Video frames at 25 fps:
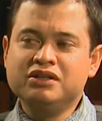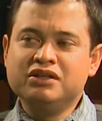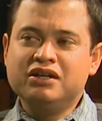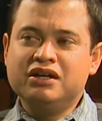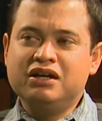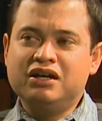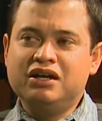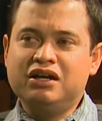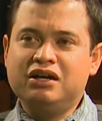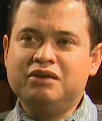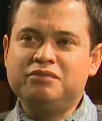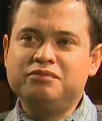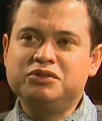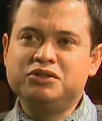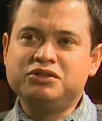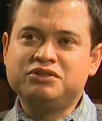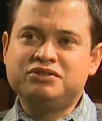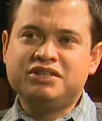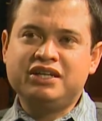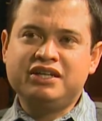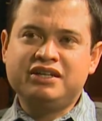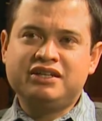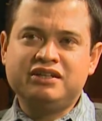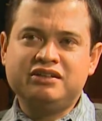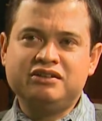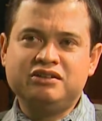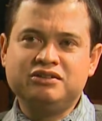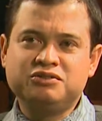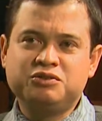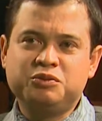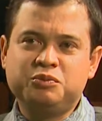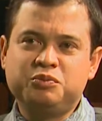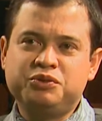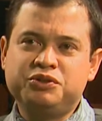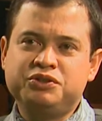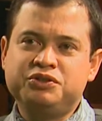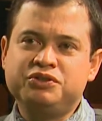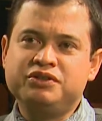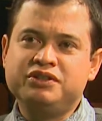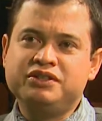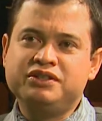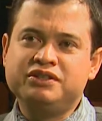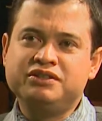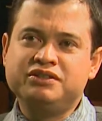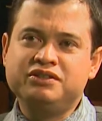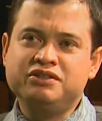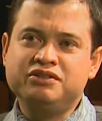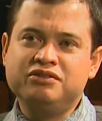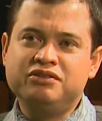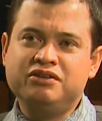not taking those
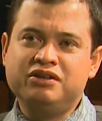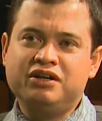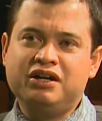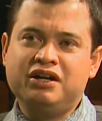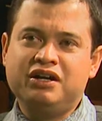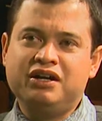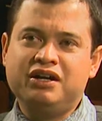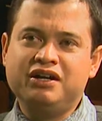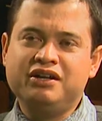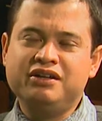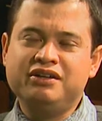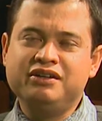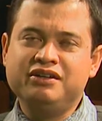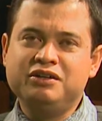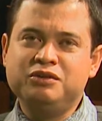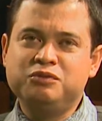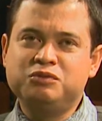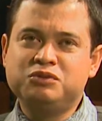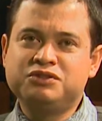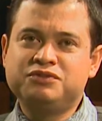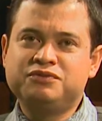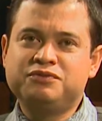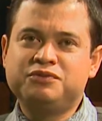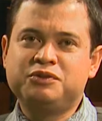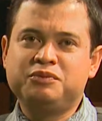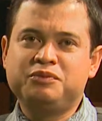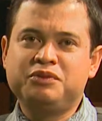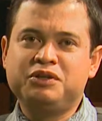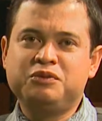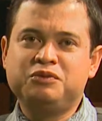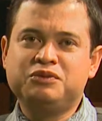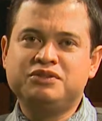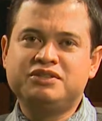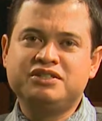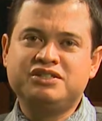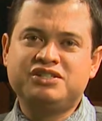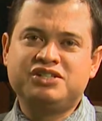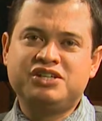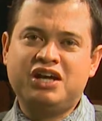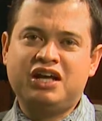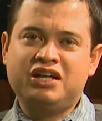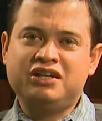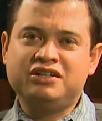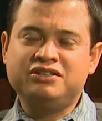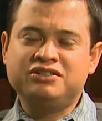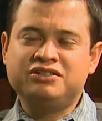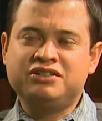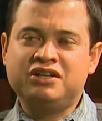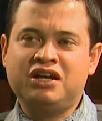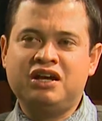opportunities. For me, it was a
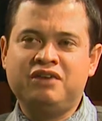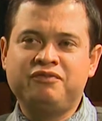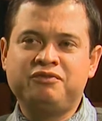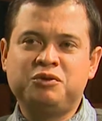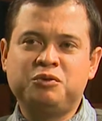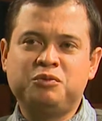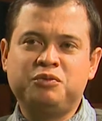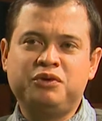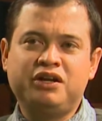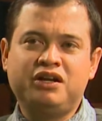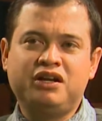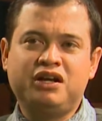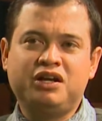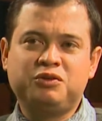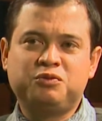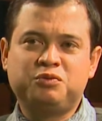challenge. I have to wait like